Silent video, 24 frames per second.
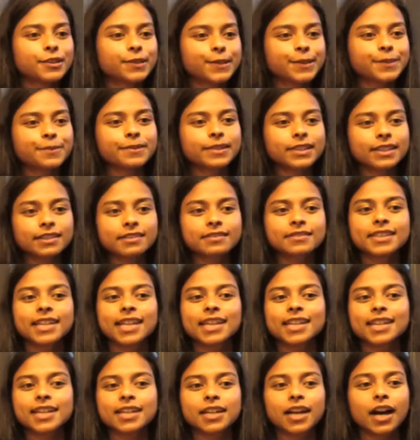Do you believe
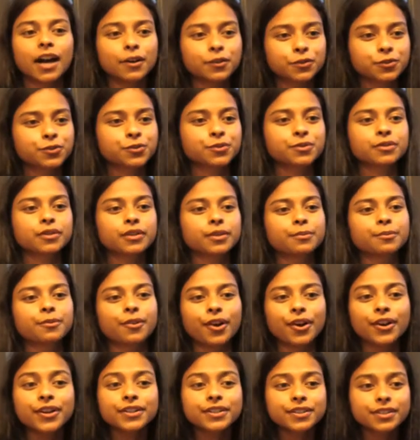that a cultural
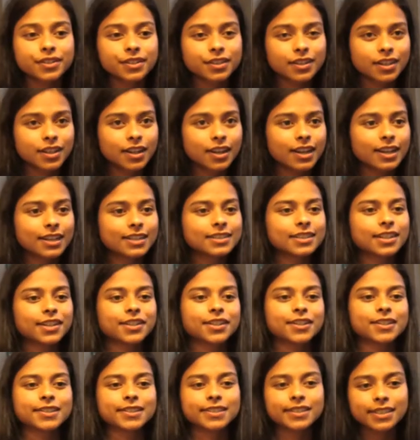approach
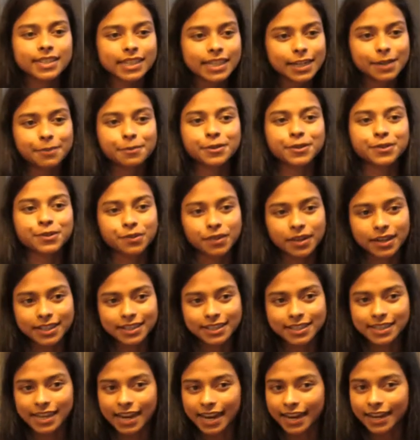such as Clean Up
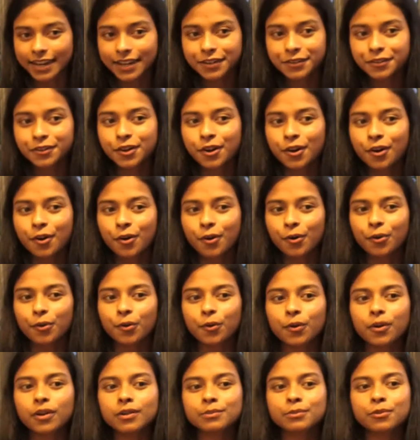Australia Day
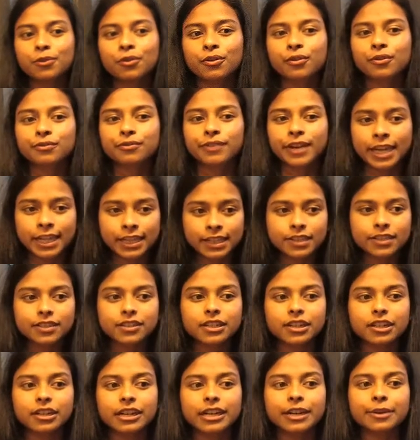or a more
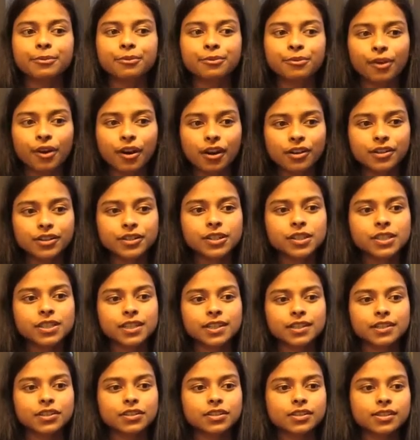regulatory approach
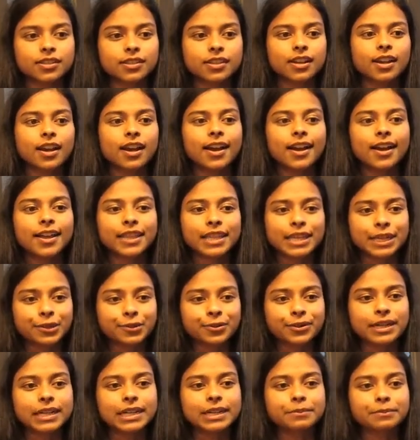such as the
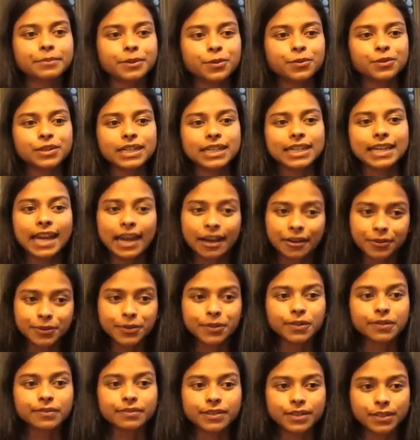Green Building
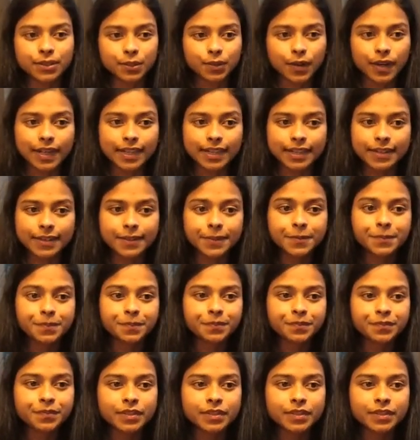Council of Australia